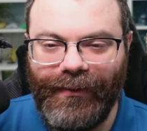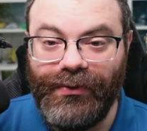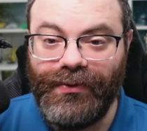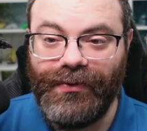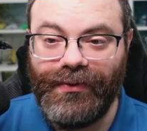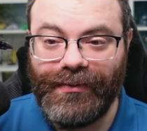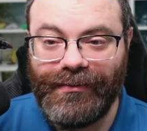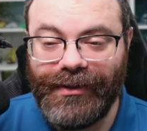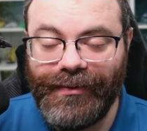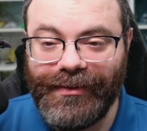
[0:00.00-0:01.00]
Ooh,
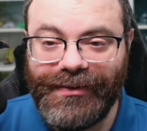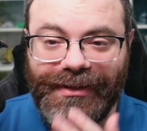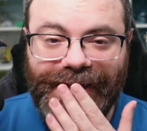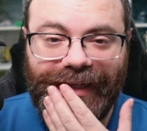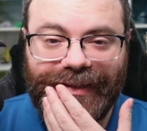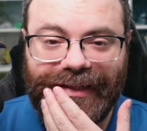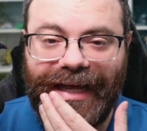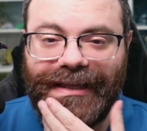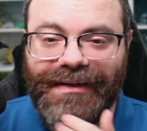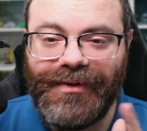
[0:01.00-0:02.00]
what do we want to do with this?
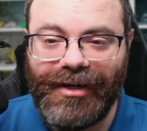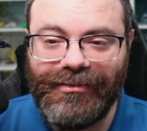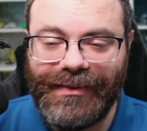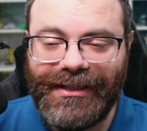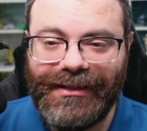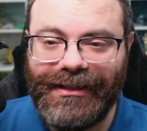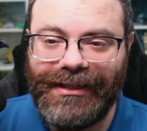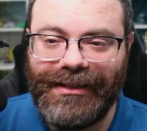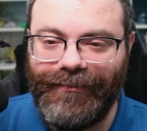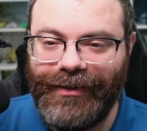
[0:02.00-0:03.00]
I think probably
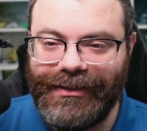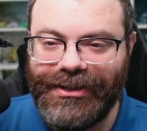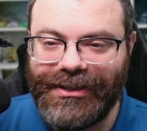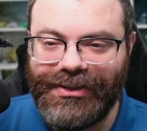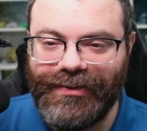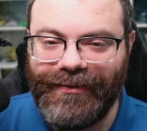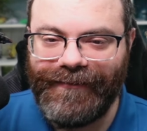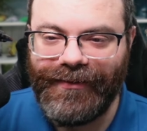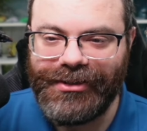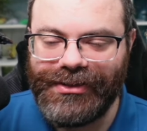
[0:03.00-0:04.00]
uh, we just assume the
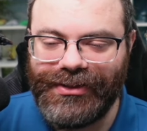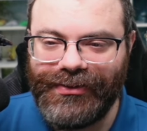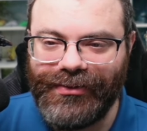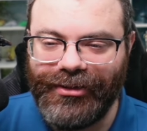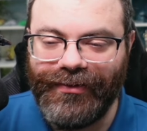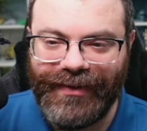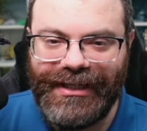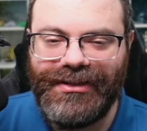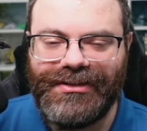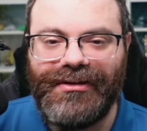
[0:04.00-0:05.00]
first two are
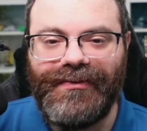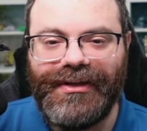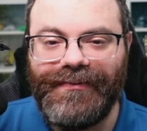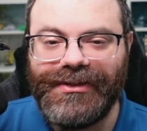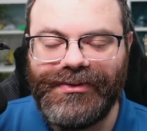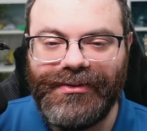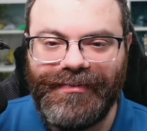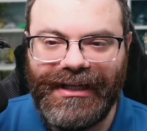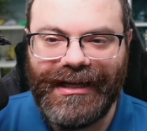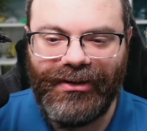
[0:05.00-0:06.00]
green to start with, and let's we'll do
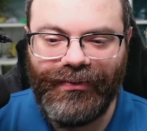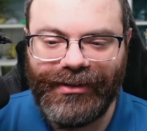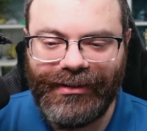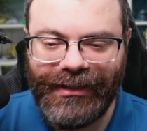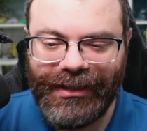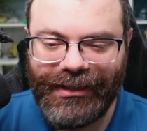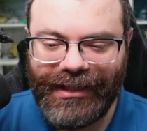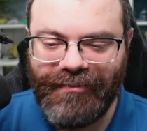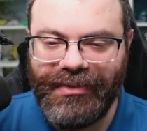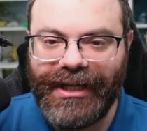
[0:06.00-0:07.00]
a BL word,
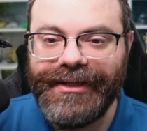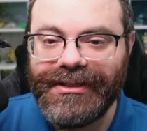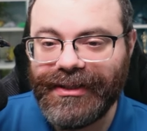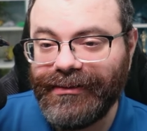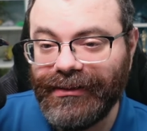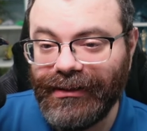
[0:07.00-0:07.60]
like blunt.